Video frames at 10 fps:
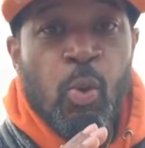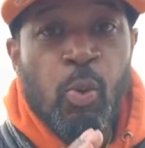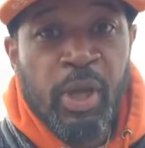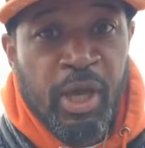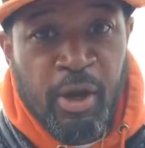
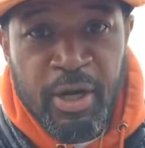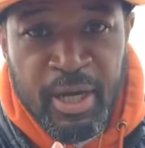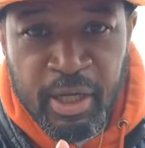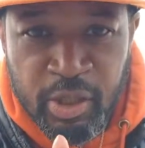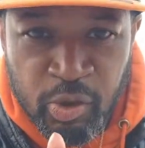We are not
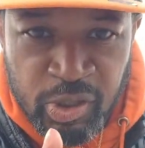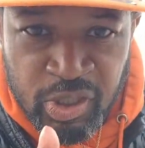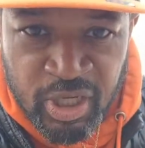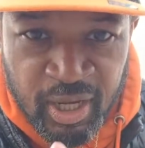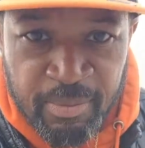going to use a
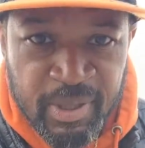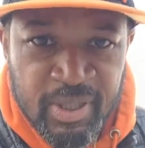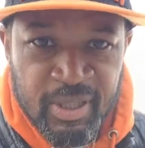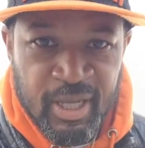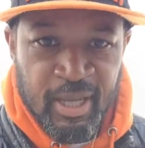chamber
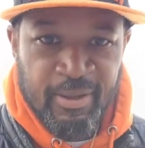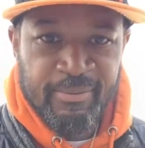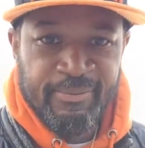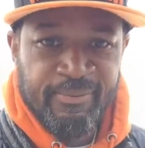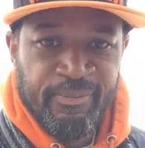today.
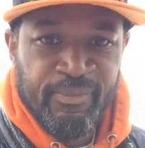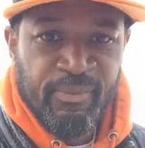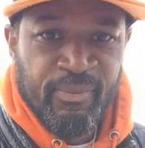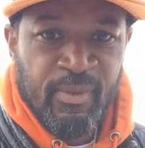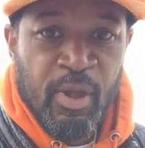
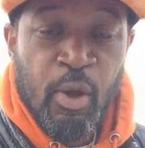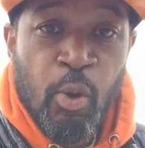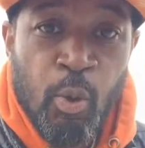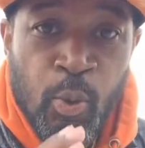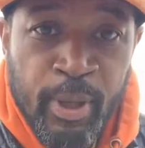
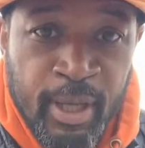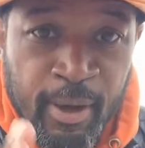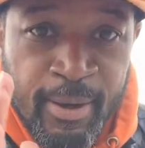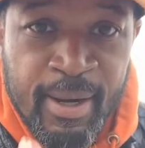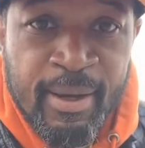We
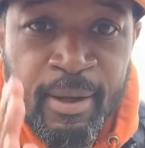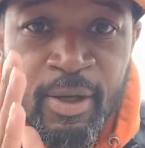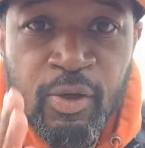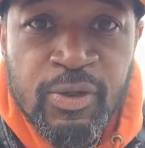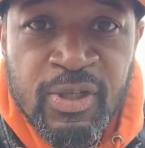are not going to
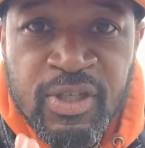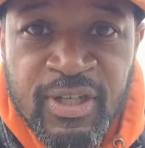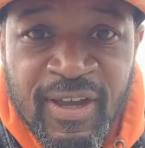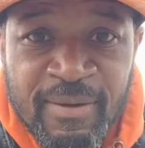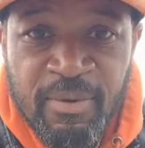use a
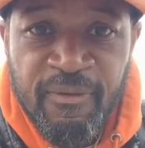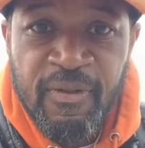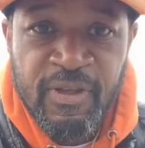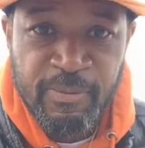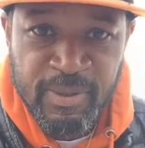chamber for
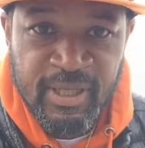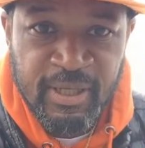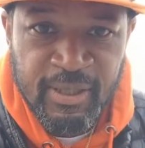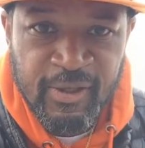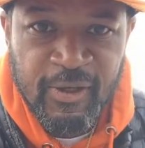this
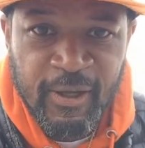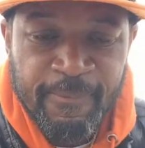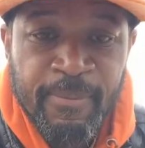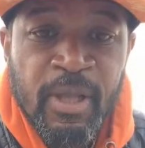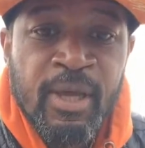particular kick.
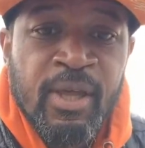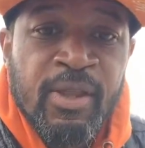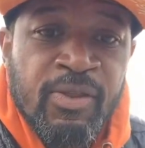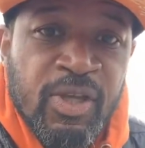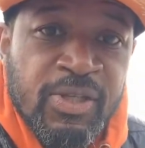
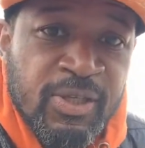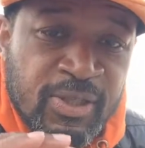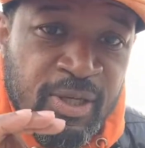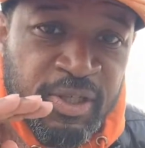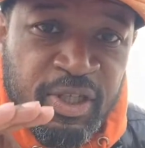This is
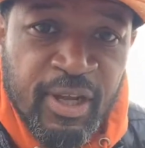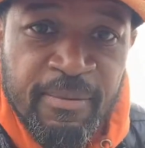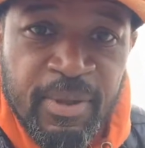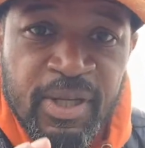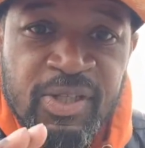a
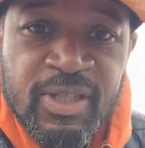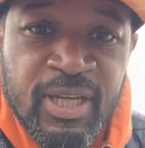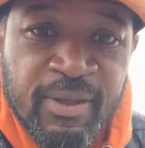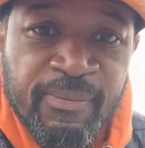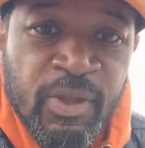chamberless
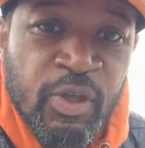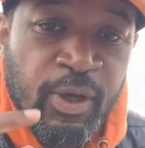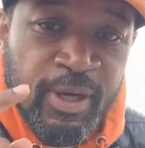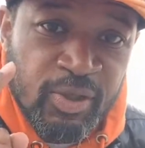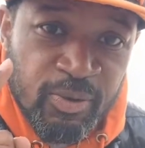kick. You're
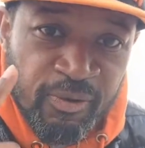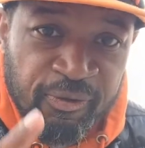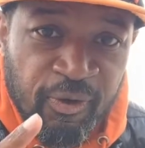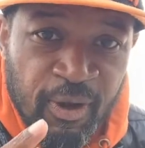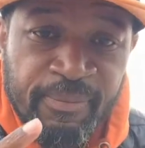going to do the
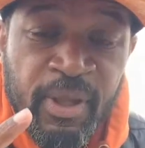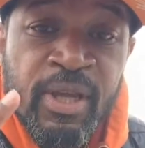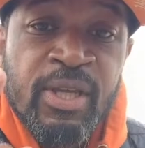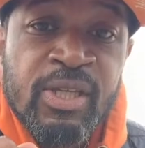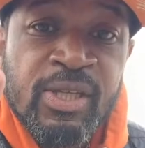front,
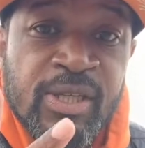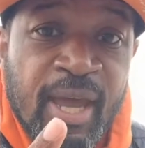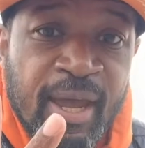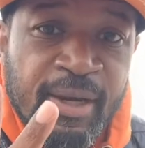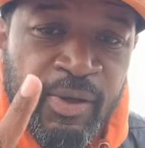
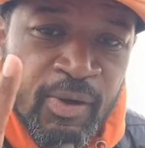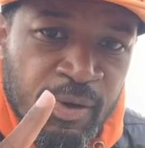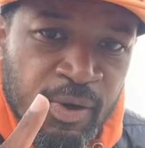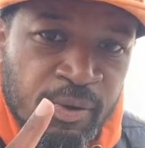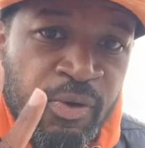side,
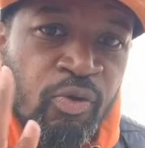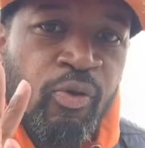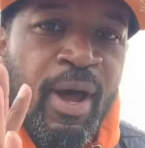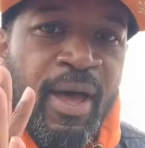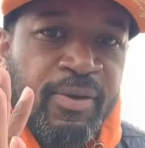hook,
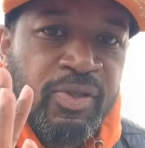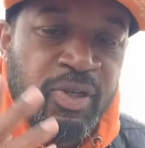roundhouse.